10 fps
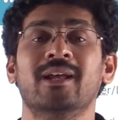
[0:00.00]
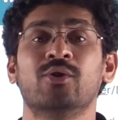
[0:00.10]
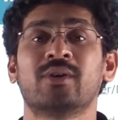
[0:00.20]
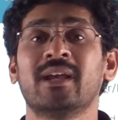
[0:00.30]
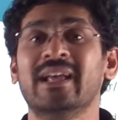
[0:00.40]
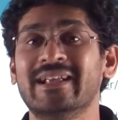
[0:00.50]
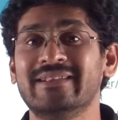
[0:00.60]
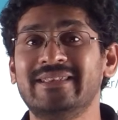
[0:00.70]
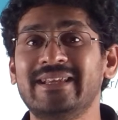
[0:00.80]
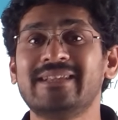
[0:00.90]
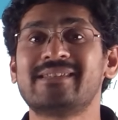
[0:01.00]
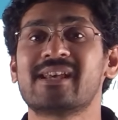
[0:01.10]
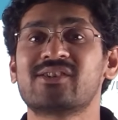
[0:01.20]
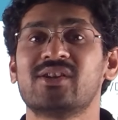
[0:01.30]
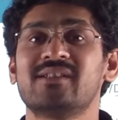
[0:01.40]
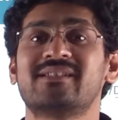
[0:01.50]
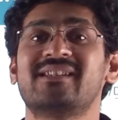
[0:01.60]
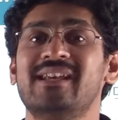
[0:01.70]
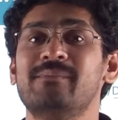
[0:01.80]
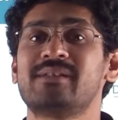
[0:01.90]
okay, these section
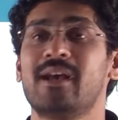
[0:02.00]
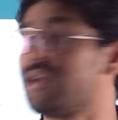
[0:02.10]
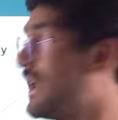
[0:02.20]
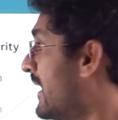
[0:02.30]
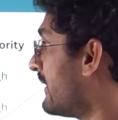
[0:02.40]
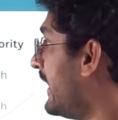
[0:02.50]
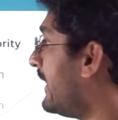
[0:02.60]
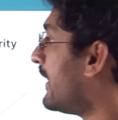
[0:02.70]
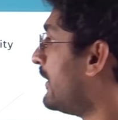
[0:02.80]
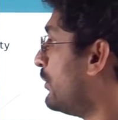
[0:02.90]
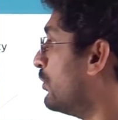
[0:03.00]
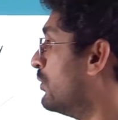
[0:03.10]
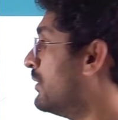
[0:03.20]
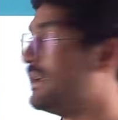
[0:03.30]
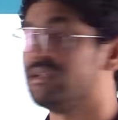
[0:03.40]
schemes are catered to